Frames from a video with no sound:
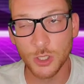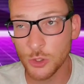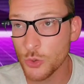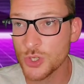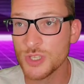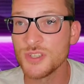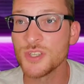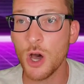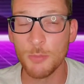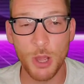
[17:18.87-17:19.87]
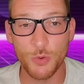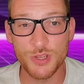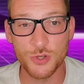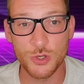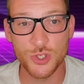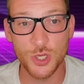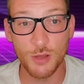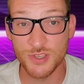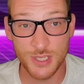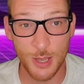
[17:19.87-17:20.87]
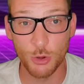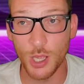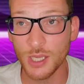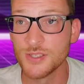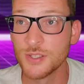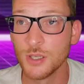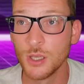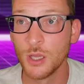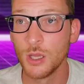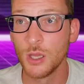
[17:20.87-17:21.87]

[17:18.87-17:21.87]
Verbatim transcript: Conclusions on my research of the CyberX.